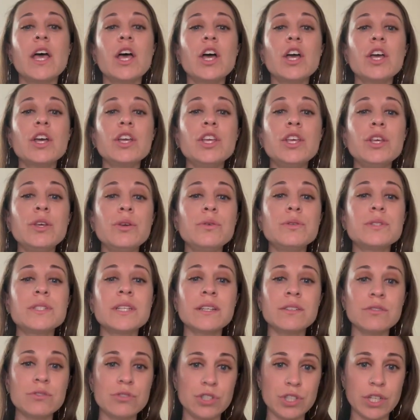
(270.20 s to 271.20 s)

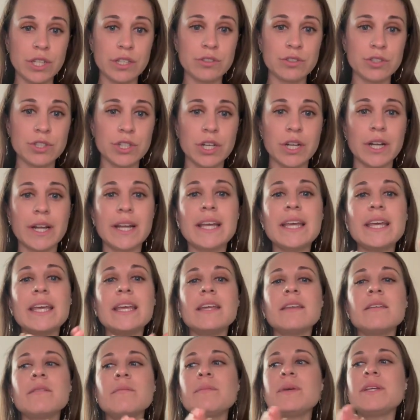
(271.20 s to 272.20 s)
using ginger
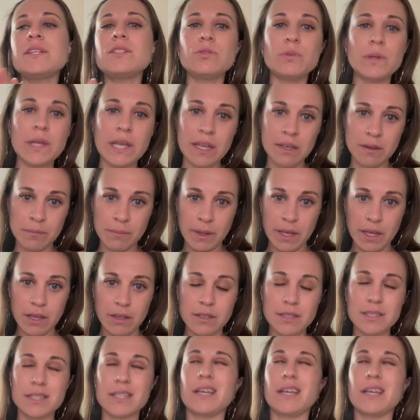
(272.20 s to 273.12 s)
in between meals.